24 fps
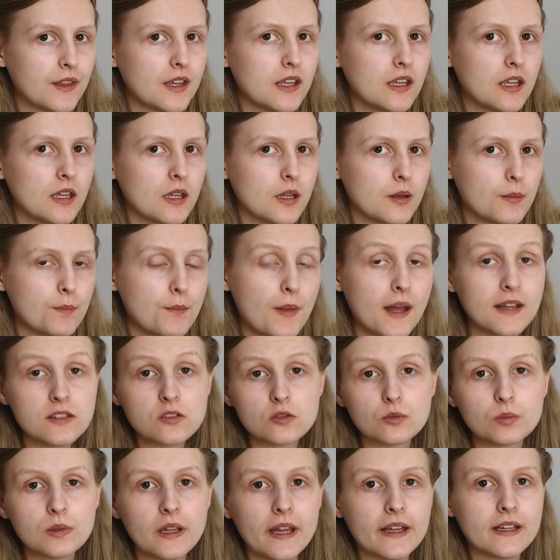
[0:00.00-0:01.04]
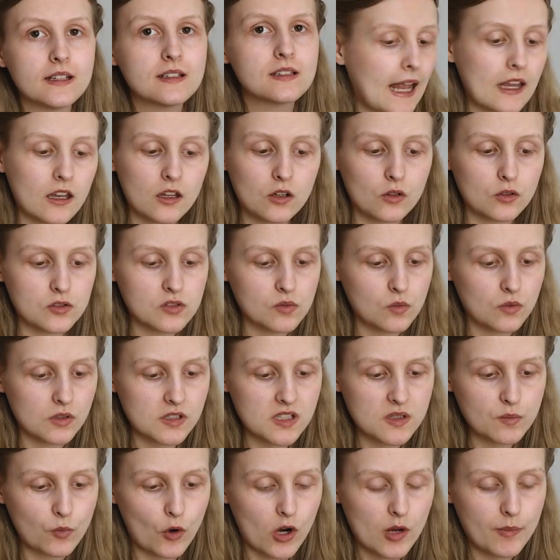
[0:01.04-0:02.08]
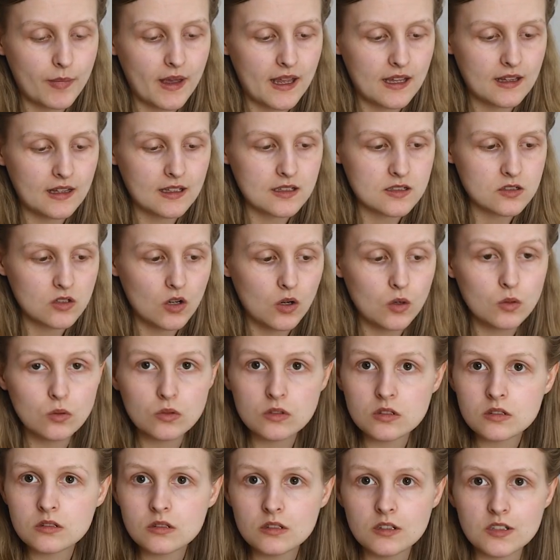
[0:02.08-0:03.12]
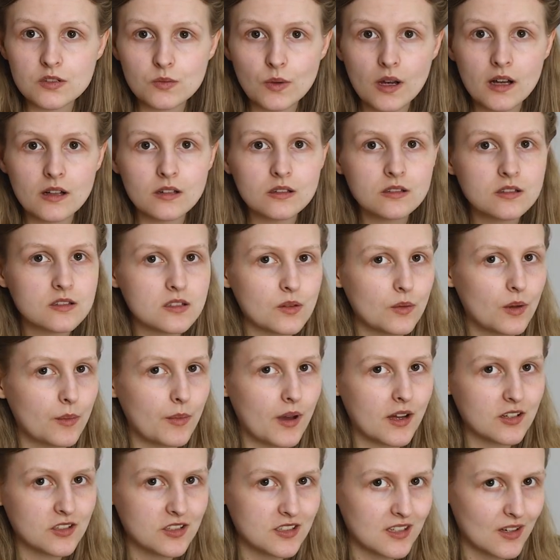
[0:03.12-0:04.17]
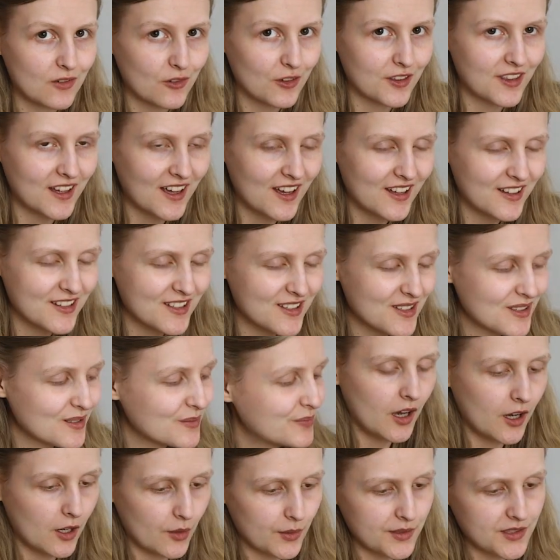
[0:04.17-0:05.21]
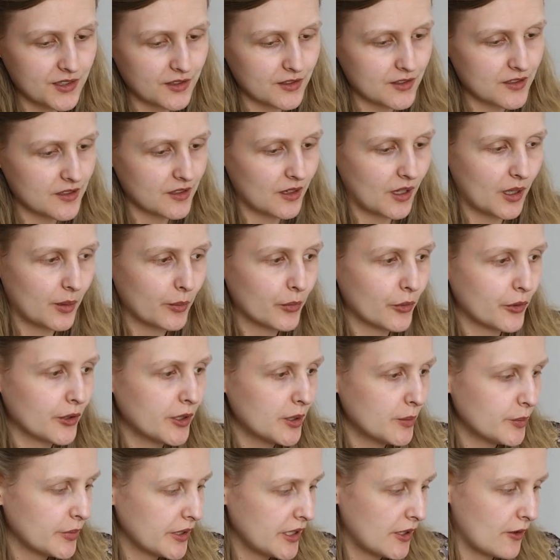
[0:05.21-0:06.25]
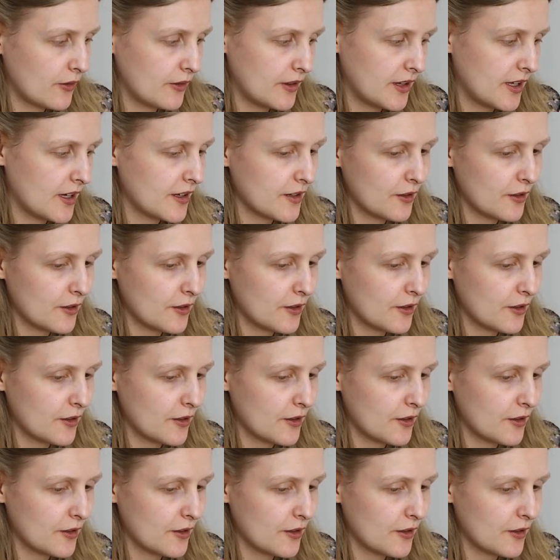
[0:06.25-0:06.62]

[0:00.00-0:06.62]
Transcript: the metal plate. And I also want to spray paint this gold as well, so it matches everything else. I know it's a good starting point, but equally